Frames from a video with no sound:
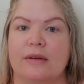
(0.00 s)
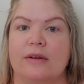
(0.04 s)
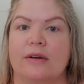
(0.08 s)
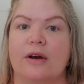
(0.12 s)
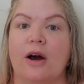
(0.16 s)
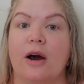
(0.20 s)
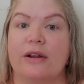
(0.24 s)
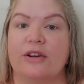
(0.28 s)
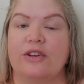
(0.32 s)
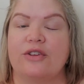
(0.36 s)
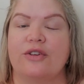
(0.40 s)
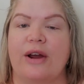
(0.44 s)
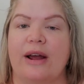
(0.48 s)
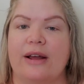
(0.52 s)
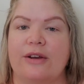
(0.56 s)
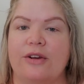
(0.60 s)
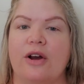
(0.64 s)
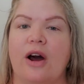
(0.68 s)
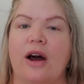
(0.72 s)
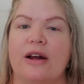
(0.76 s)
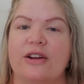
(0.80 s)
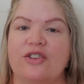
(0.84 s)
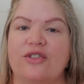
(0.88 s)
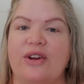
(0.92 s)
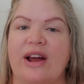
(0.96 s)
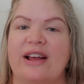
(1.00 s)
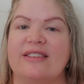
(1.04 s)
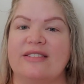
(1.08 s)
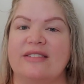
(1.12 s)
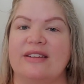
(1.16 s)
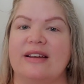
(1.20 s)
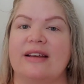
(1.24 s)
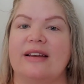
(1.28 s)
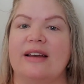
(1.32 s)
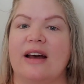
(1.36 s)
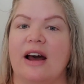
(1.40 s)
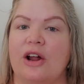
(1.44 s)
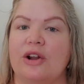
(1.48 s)
contra
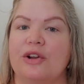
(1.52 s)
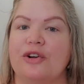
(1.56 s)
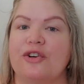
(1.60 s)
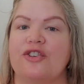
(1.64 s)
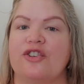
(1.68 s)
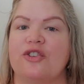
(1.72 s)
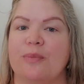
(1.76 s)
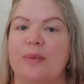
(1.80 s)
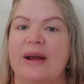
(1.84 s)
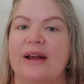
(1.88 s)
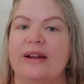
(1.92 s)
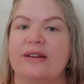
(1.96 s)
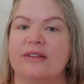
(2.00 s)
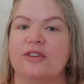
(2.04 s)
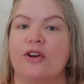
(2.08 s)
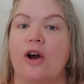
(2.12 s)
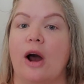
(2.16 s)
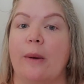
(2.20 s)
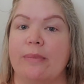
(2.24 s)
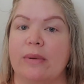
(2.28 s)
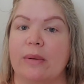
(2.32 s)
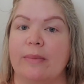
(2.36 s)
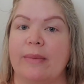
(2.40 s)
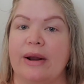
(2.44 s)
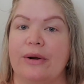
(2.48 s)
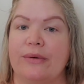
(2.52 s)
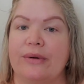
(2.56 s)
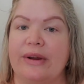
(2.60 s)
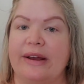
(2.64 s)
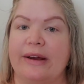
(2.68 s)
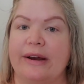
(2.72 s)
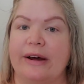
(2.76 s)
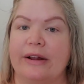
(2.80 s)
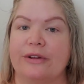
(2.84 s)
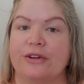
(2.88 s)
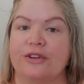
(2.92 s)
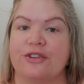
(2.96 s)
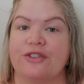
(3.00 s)
contrasting colors, but complementary
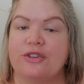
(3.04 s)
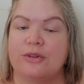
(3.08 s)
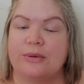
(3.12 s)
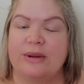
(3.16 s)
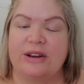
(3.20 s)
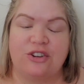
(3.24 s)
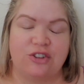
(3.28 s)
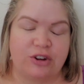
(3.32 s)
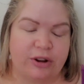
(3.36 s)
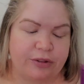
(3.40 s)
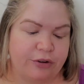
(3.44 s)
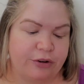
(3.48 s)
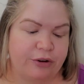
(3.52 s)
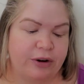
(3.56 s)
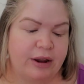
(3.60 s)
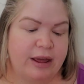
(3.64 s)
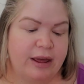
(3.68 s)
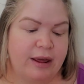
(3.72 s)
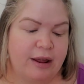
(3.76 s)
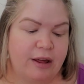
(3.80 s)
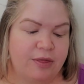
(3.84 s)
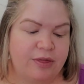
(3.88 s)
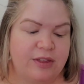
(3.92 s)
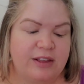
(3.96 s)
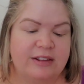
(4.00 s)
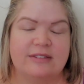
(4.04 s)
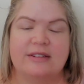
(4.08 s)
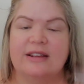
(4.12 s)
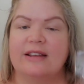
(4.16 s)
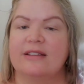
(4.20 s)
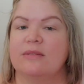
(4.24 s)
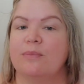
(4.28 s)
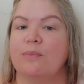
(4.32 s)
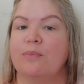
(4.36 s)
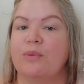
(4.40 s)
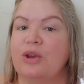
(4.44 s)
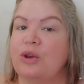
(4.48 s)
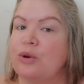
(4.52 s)
colors to each other. This
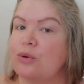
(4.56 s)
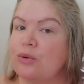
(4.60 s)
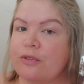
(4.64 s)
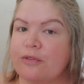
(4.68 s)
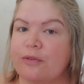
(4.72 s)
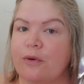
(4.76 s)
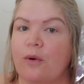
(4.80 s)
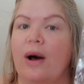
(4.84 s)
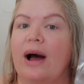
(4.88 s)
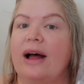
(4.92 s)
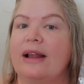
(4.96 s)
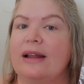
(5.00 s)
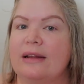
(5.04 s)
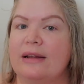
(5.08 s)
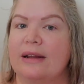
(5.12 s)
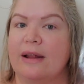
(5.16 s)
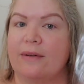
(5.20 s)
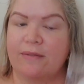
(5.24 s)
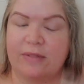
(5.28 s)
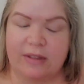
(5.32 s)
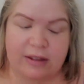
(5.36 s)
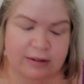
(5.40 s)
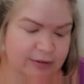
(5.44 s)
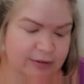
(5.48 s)
is beautiful. I love